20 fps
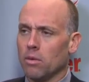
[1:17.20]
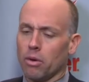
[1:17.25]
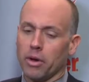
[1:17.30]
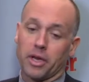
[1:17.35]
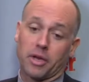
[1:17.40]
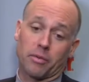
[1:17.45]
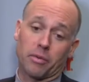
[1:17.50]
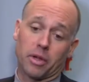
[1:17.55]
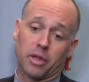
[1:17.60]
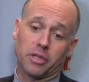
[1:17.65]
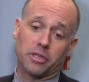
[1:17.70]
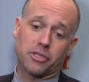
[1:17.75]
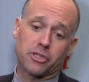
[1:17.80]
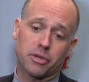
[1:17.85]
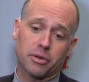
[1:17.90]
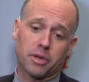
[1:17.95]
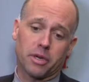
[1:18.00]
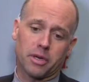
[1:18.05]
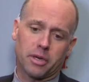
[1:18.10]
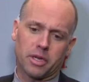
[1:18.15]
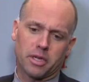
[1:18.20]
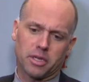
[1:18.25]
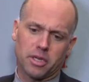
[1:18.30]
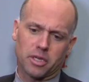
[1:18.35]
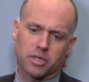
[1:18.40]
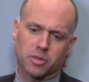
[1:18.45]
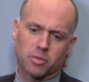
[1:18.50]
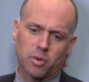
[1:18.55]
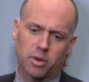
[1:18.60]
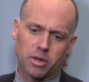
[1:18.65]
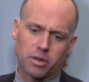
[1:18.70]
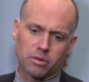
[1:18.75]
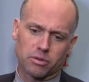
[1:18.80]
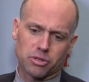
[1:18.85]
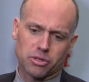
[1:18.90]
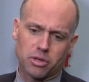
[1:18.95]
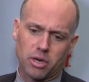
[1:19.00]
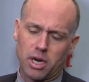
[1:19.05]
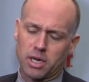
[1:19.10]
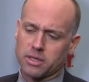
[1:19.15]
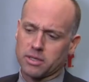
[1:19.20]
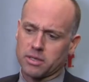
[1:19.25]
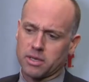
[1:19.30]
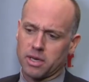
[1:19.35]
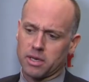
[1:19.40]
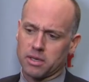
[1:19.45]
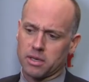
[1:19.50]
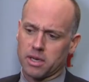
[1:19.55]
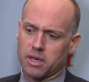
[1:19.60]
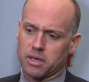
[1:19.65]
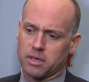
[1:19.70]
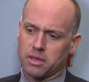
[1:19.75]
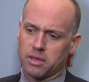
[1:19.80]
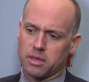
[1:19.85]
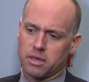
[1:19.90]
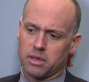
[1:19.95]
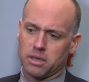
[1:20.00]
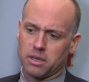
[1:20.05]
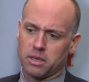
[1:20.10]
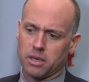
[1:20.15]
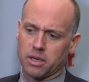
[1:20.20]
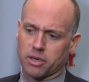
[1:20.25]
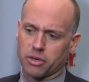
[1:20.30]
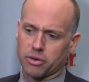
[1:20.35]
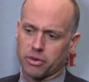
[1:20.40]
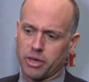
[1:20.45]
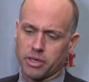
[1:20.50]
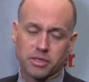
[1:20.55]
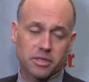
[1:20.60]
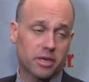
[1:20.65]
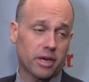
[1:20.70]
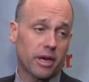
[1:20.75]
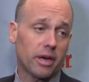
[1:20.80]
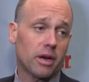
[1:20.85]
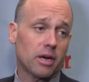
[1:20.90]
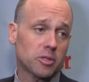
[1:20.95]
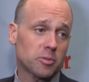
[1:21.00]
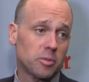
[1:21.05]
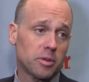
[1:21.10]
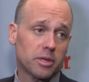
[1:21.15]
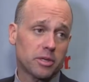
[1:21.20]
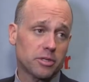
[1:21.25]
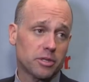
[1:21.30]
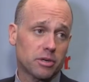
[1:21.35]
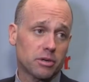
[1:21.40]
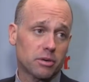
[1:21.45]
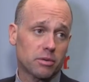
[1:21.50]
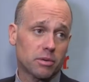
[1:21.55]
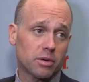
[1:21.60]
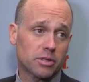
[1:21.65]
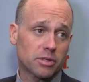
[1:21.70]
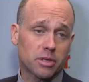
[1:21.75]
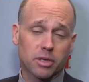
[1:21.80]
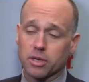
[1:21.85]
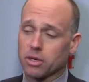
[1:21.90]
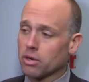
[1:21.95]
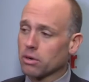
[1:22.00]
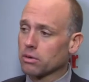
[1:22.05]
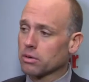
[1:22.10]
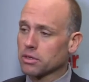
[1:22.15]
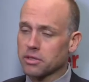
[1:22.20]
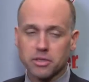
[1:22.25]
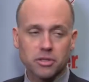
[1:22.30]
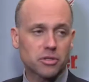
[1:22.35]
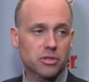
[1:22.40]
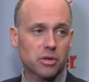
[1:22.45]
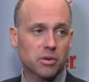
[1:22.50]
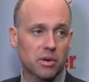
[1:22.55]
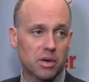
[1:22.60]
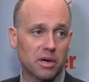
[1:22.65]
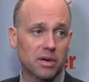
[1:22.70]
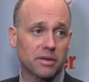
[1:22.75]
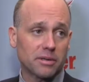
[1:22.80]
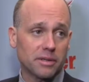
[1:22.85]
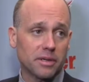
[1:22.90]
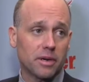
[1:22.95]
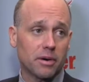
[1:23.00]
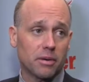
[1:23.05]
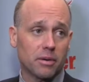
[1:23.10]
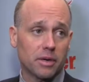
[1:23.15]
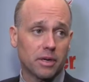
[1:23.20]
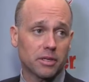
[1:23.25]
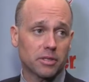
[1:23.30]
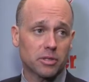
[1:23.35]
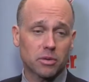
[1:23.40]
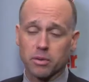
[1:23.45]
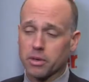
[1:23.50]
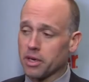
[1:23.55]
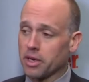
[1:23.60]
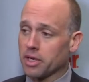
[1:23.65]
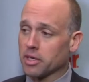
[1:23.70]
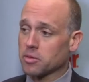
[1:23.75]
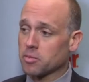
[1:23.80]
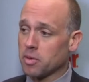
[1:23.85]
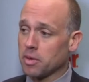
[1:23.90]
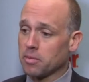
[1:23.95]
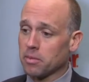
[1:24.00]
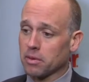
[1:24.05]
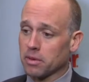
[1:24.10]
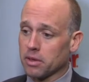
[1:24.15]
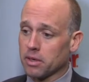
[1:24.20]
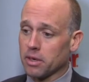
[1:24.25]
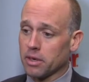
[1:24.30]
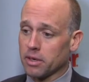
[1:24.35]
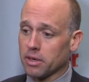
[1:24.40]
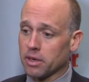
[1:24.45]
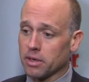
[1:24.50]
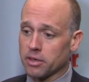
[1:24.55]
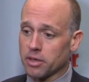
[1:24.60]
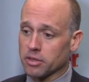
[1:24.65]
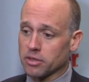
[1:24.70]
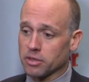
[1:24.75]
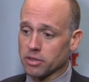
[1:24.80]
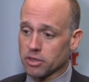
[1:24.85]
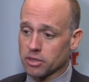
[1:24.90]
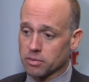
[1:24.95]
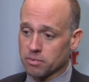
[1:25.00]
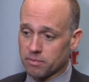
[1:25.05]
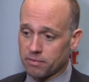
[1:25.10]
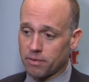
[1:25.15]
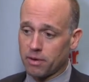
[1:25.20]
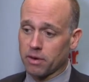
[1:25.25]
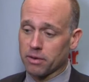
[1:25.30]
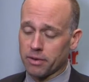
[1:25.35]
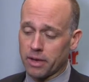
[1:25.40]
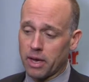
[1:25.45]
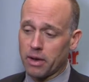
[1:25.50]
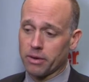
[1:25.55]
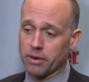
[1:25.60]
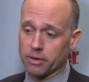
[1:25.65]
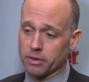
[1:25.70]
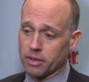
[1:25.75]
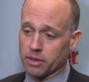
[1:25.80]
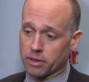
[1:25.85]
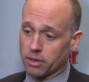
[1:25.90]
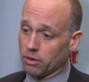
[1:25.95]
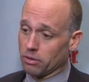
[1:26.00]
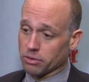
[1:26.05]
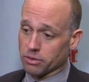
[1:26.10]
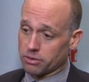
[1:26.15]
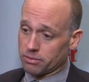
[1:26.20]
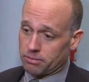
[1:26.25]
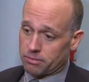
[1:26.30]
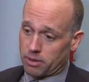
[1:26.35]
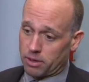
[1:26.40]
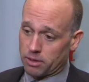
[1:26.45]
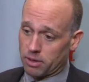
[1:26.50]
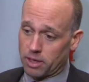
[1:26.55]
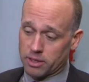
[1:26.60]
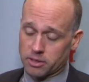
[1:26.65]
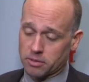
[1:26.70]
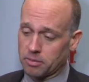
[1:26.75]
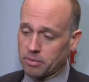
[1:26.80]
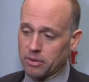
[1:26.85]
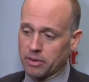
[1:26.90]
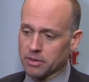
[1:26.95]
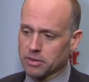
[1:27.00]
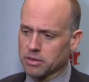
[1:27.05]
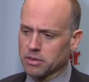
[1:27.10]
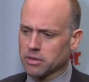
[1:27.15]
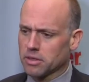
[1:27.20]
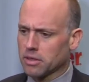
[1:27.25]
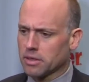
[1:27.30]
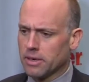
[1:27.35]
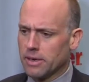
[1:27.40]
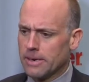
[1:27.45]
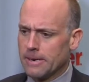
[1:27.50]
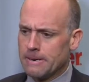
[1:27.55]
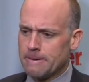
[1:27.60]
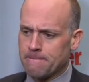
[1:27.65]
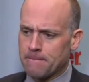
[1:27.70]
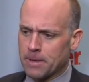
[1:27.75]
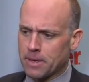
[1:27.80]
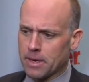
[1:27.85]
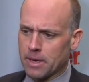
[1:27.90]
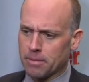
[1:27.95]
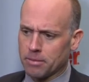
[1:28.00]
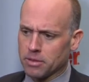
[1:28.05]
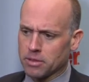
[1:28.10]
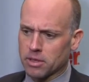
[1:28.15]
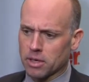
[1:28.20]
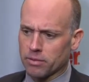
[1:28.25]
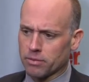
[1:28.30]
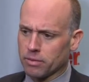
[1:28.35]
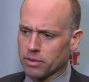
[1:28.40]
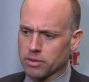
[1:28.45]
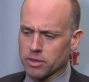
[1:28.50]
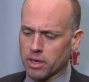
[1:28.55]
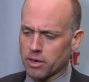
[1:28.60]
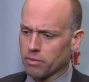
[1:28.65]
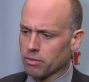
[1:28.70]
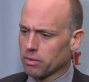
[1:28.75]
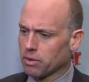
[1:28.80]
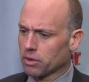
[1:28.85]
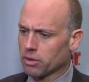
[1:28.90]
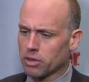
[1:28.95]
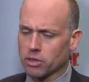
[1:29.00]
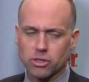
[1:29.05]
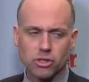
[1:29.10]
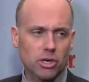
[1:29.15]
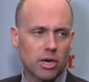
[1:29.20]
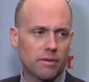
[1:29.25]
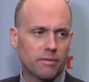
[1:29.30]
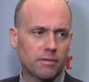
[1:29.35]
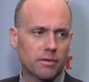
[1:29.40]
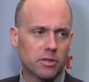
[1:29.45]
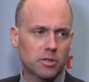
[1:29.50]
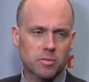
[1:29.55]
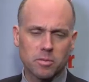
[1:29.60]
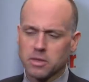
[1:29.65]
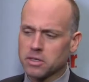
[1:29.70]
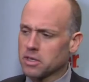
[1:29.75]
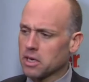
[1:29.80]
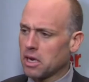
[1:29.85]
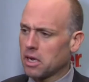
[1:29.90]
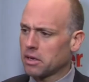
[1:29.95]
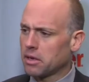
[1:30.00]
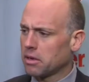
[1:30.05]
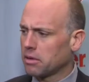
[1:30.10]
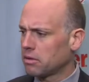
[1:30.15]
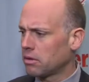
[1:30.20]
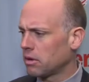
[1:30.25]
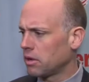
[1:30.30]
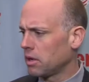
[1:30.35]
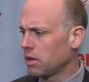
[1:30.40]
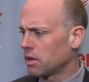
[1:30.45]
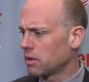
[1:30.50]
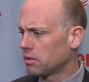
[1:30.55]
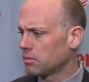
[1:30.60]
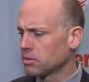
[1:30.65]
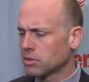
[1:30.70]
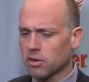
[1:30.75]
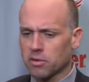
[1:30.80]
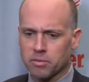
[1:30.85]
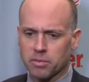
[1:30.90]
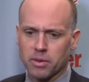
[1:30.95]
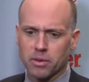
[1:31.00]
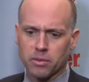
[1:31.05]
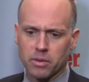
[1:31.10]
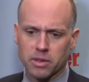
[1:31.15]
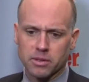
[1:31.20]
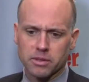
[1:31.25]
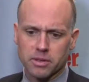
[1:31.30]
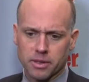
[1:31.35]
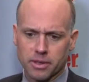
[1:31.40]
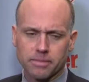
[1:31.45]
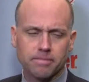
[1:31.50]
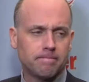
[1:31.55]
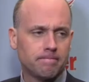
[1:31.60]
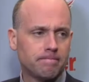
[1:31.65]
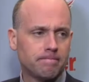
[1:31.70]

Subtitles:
Well, you can really shoot it, and it's one of those shots that it creates chaos because you don't know where it's going to go because it's so hard, you know. And so when it hits people, it doesn't just fall down; it goes lots of places. And he's had a real good shot first mentality. I thought he handled himself pretty well tonight.